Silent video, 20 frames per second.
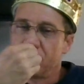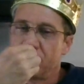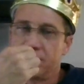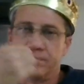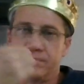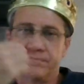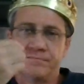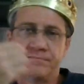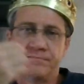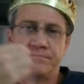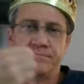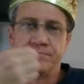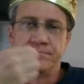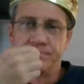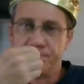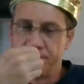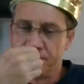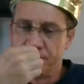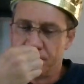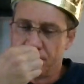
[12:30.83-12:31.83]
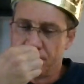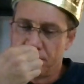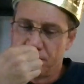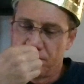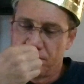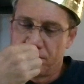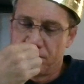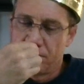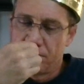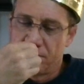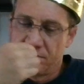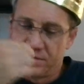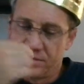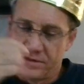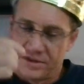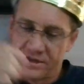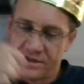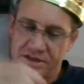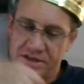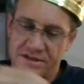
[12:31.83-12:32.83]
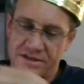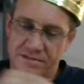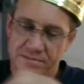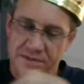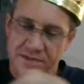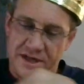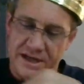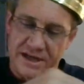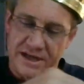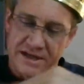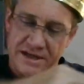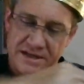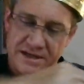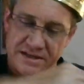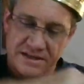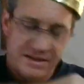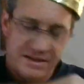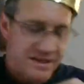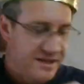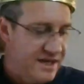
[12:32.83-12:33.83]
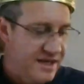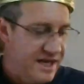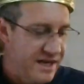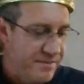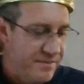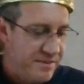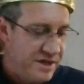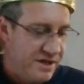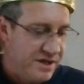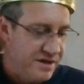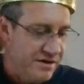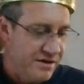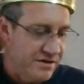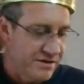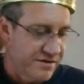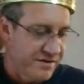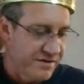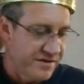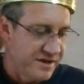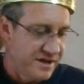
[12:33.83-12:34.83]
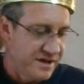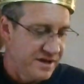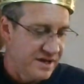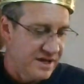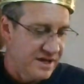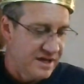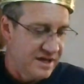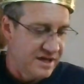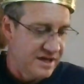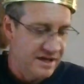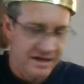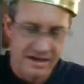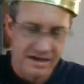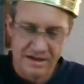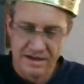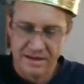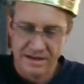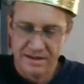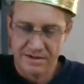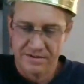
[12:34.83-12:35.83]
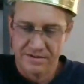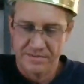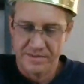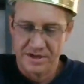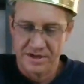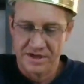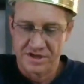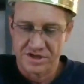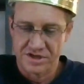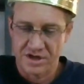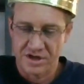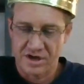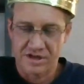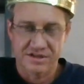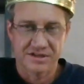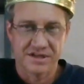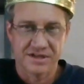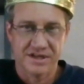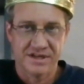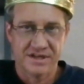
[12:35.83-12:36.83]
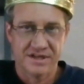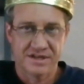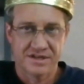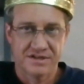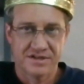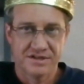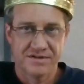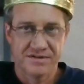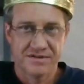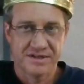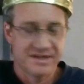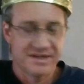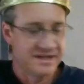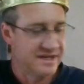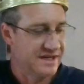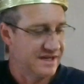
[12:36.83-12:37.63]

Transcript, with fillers: Mmm. Got some nice chemi, earthy, little bit of chocolatiness to it.